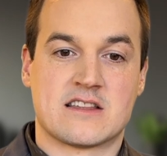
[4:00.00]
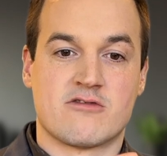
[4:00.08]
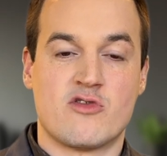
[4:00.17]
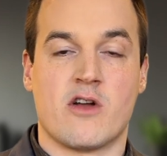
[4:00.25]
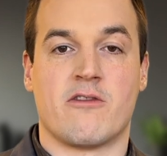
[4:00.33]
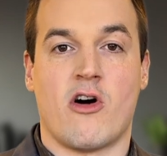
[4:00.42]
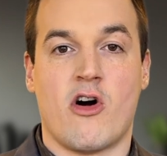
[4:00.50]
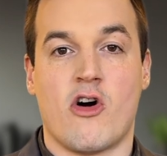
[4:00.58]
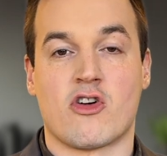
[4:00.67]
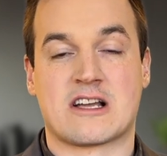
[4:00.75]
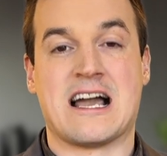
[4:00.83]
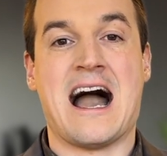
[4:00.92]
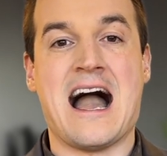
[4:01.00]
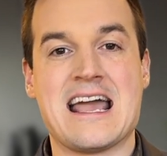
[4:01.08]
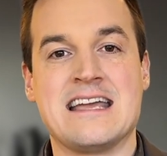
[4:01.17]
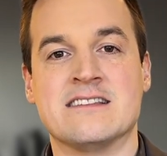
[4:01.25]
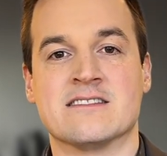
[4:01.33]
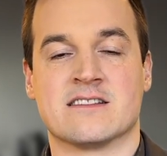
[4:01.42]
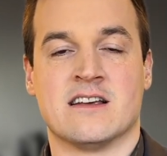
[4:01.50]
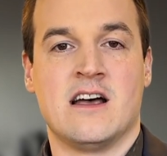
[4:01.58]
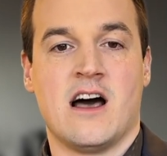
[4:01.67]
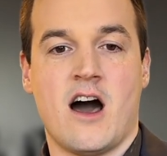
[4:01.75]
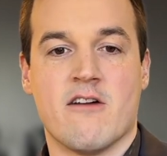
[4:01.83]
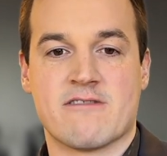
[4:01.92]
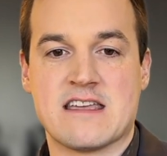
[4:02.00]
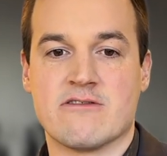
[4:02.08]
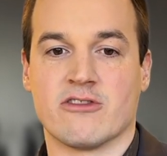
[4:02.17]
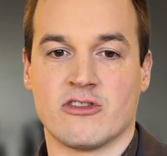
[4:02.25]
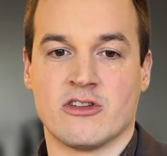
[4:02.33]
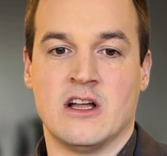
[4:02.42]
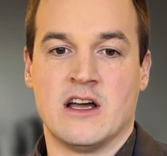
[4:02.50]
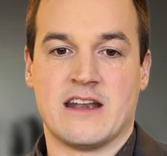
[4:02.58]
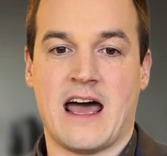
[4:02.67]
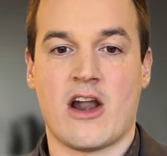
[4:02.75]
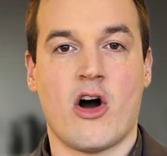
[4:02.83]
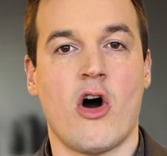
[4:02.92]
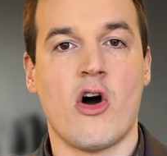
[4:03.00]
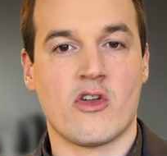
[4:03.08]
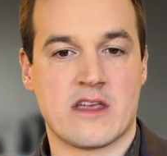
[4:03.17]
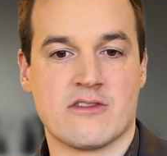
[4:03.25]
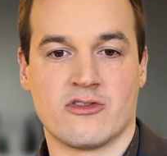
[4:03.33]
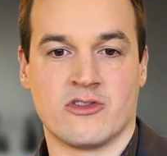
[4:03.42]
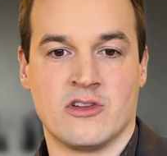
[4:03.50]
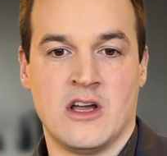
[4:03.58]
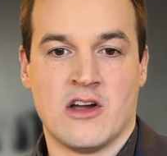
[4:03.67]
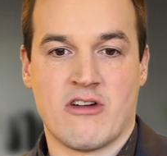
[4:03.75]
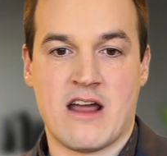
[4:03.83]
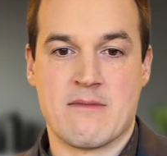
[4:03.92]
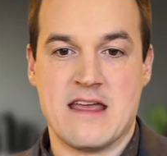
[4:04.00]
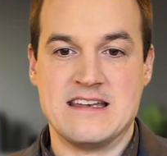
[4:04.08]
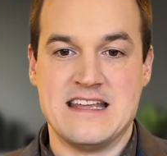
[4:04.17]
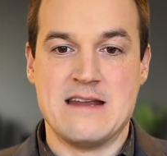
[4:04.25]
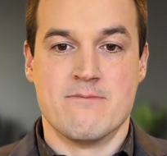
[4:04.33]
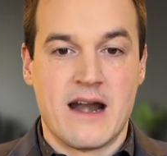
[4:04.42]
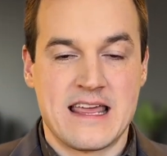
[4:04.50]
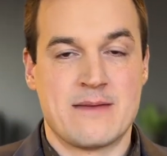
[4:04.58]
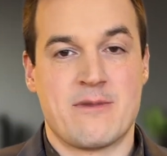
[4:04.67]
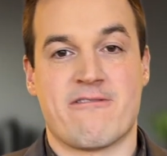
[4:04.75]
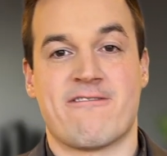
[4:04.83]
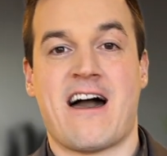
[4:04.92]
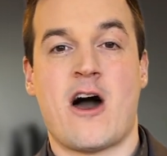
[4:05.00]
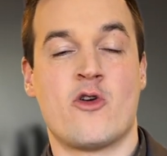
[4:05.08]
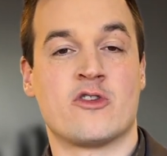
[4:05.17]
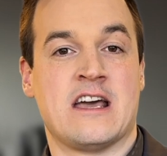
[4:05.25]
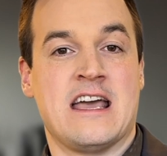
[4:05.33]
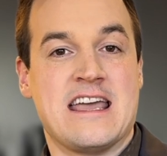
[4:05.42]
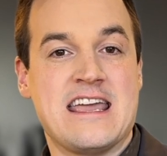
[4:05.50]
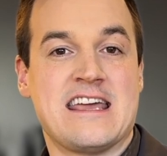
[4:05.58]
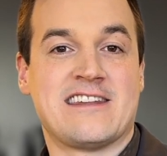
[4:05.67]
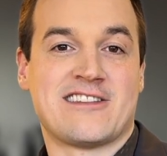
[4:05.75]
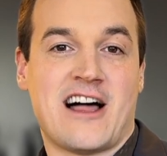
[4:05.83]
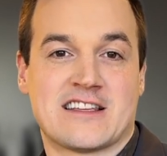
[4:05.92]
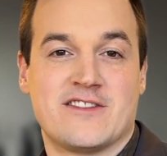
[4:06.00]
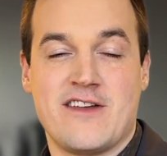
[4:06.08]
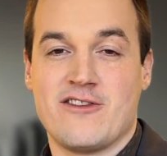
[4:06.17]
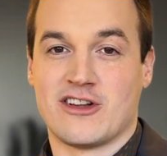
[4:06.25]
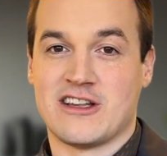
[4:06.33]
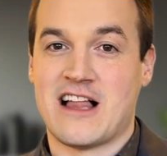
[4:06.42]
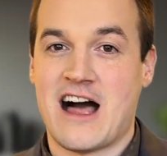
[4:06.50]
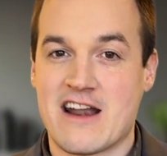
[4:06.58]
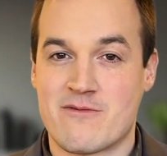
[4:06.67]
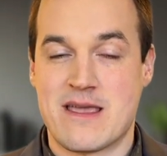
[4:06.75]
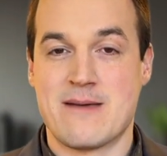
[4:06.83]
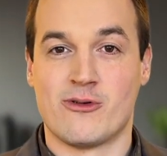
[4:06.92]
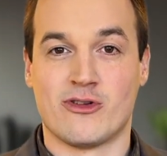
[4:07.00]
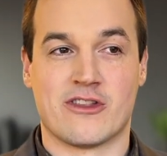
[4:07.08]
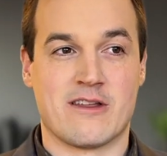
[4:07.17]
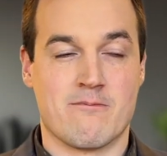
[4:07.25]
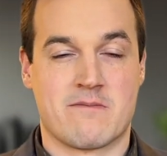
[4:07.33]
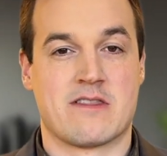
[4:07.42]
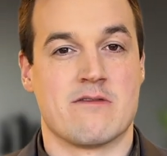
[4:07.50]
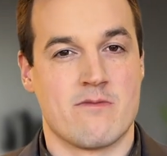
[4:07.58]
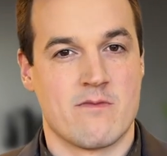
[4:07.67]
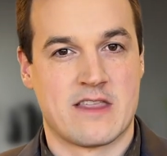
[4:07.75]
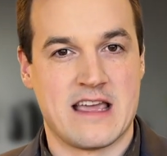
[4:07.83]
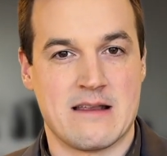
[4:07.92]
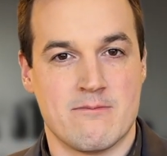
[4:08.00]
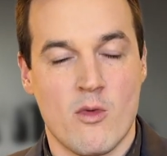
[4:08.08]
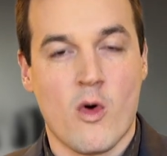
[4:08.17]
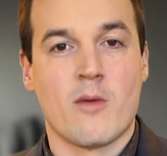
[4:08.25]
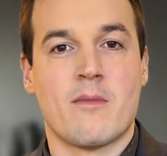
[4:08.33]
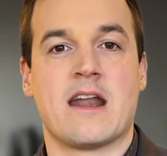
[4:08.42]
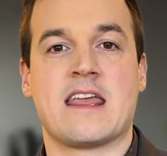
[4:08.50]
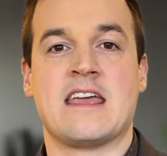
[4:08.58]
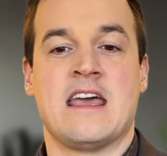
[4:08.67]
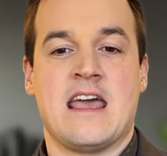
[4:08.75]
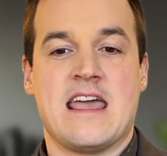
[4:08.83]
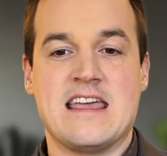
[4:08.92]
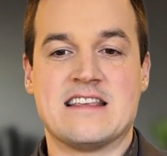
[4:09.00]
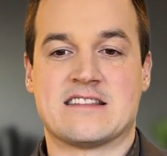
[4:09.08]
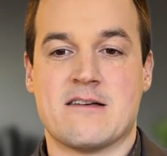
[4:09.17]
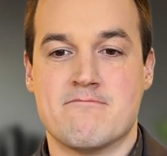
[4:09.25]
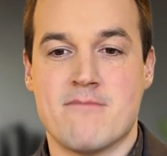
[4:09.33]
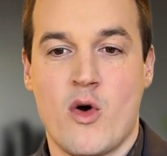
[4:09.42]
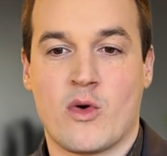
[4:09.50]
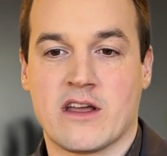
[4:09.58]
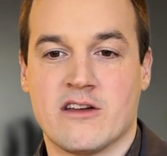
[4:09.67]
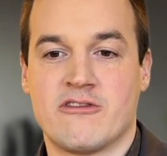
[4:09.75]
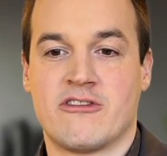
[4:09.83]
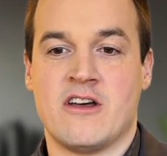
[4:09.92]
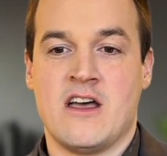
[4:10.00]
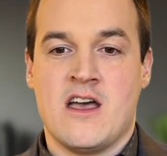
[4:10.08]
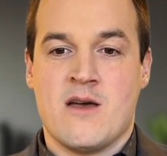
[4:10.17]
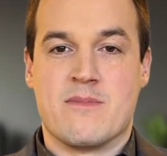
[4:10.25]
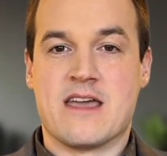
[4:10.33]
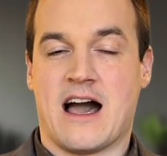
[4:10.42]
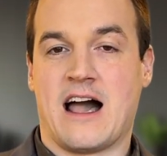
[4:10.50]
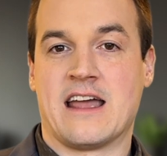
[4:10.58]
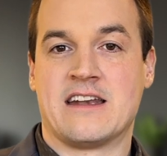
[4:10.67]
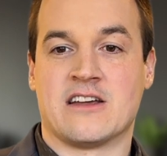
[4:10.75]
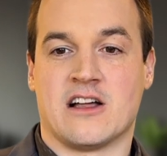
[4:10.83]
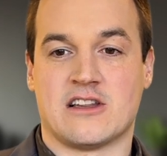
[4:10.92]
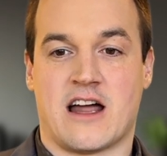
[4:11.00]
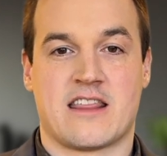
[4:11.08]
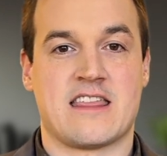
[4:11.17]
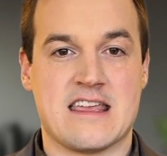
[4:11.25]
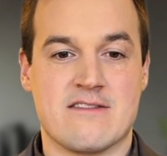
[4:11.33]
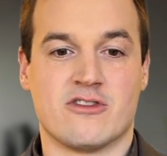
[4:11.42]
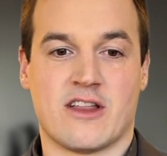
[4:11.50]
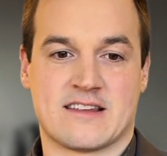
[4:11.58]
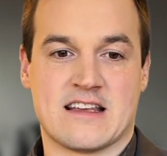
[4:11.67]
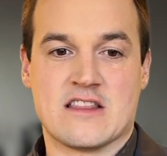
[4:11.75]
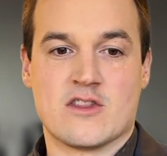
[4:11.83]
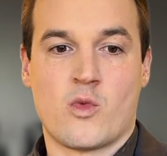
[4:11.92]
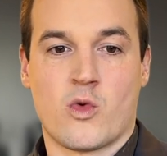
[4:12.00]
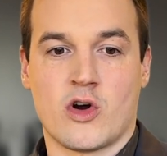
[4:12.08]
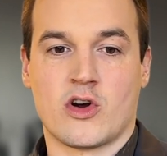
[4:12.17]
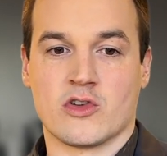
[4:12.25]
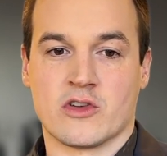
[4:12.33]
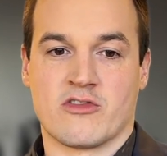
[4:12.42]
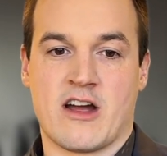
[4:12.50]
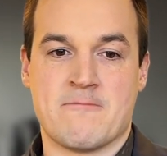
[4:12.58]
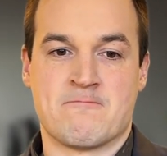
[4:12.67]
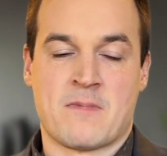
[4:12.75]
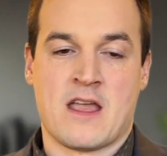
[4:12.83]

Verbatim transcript: the root of all kinds of evil, not all evil, right? Indeed, money can be found in lots of evil. a lot of people that getting more money is the motive behind a lot of the evil that's in the world, right?